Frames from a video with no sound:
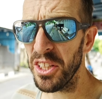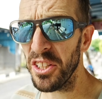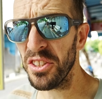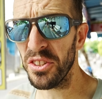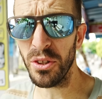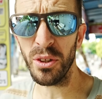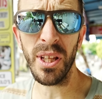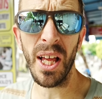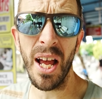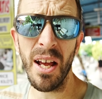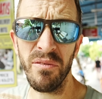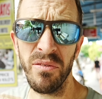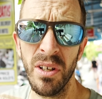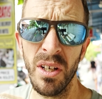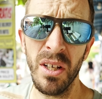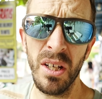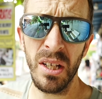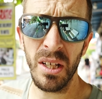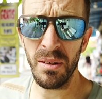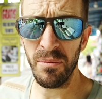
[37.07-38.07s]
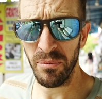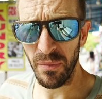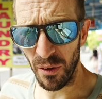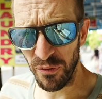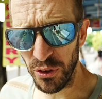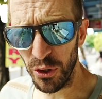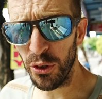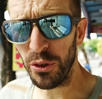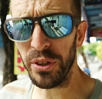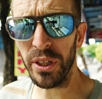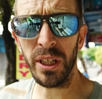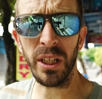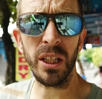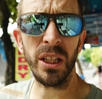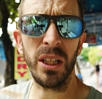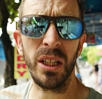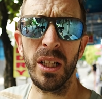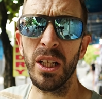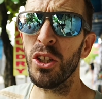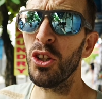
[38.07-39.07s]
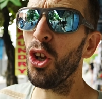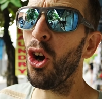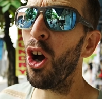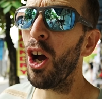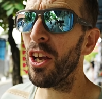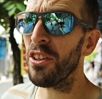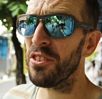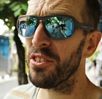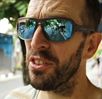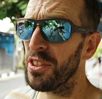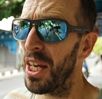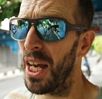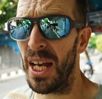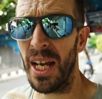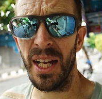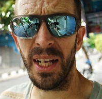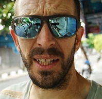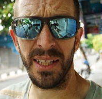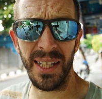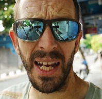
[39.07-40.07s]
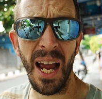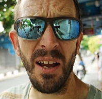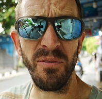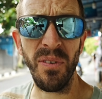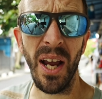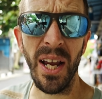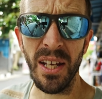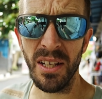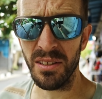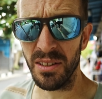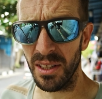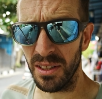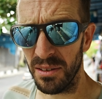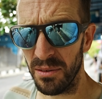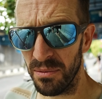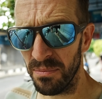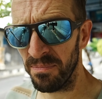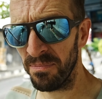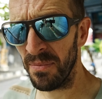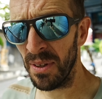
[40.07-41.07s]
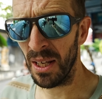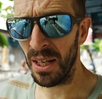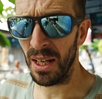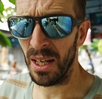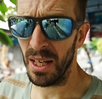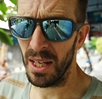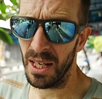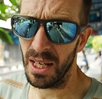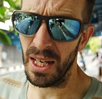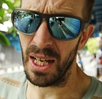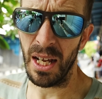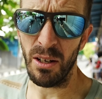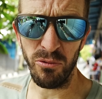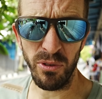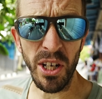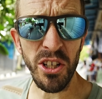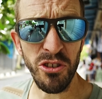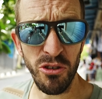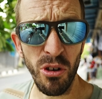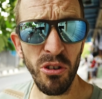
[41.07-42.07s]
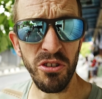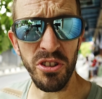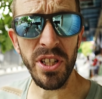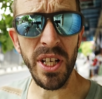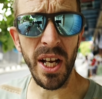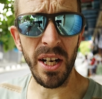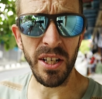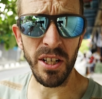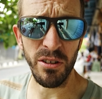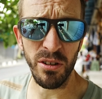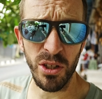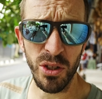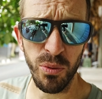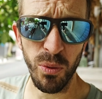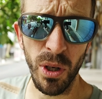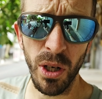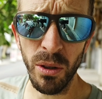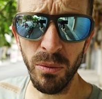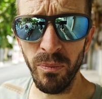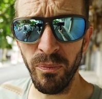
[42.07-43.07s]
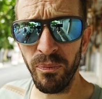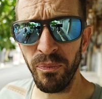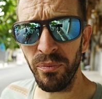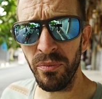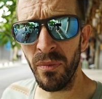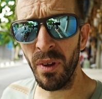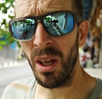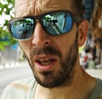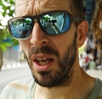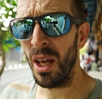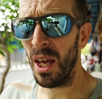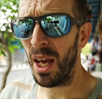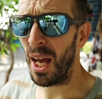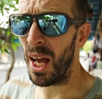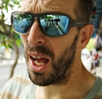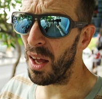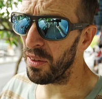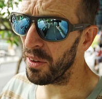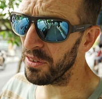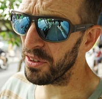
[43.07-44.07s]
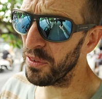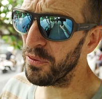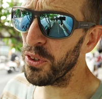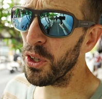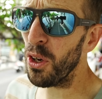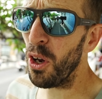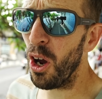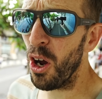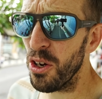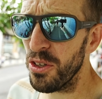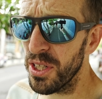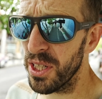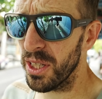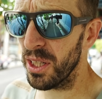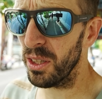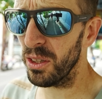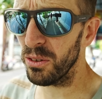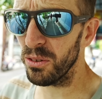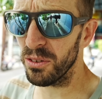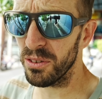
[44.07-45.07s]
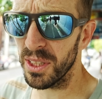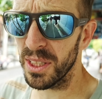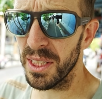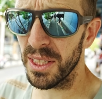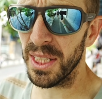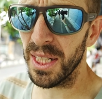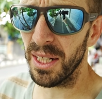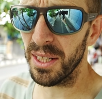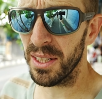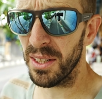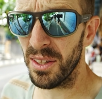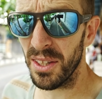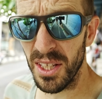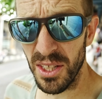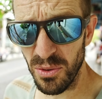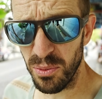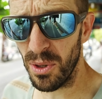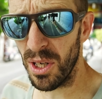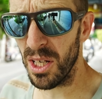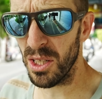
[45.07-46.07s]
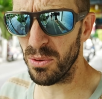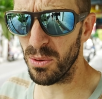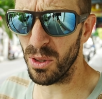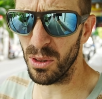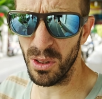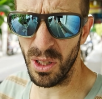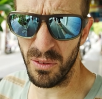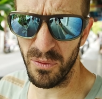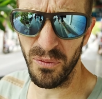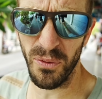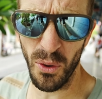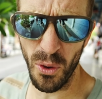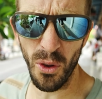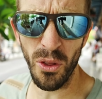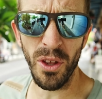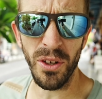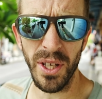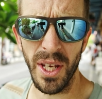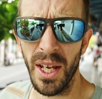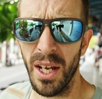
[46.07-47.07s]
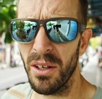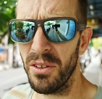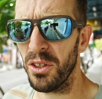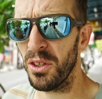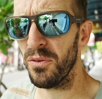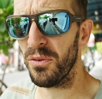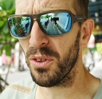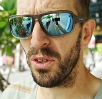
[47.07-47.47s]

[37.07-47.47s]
you still have a few little nice cafes and restaurants down here as well. There's a few hotels that are down this way as well, like further down you've